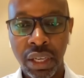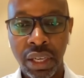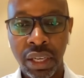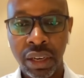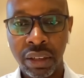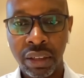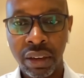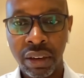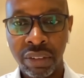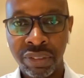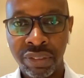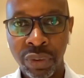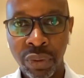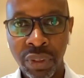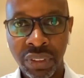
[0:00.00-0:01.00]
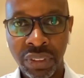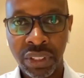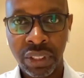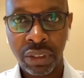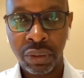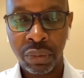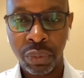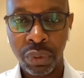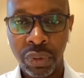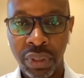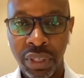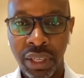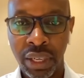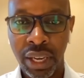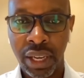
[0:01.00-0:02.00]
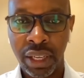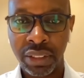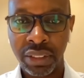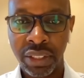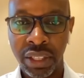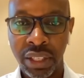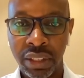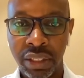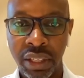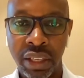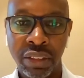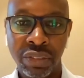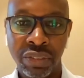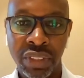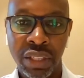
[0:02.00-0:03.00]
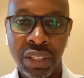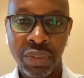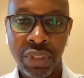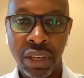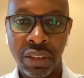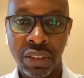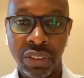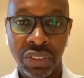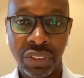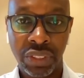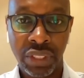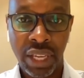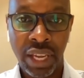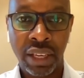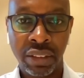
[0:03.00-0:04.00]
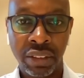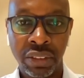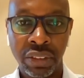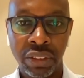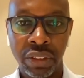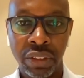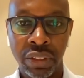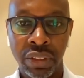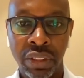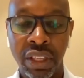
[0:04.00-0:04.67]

In, in our focus here, we're looking at the kind of teams that understand uh,